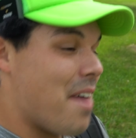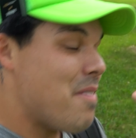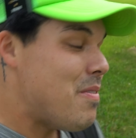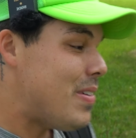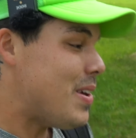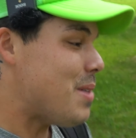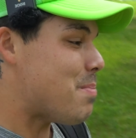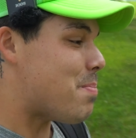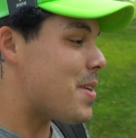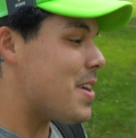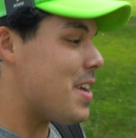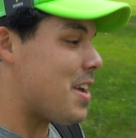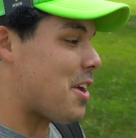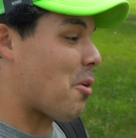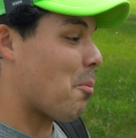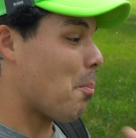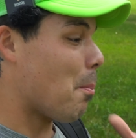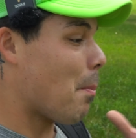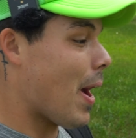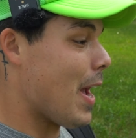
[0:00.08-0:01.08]

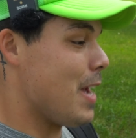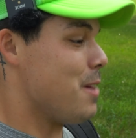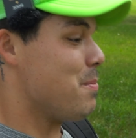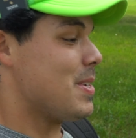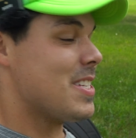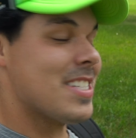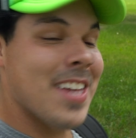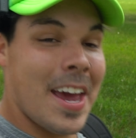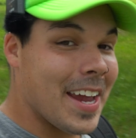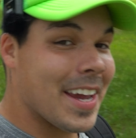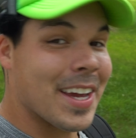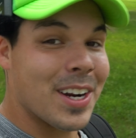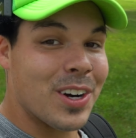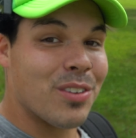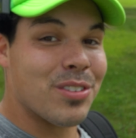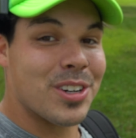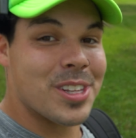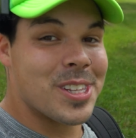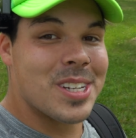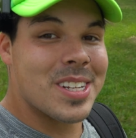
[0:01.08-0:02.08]
MVP might be taking
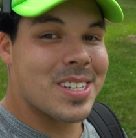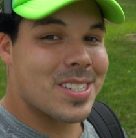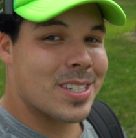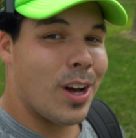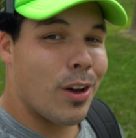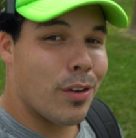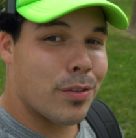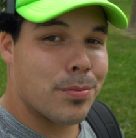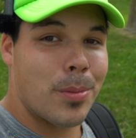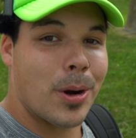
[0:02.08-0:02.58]
over the disc golf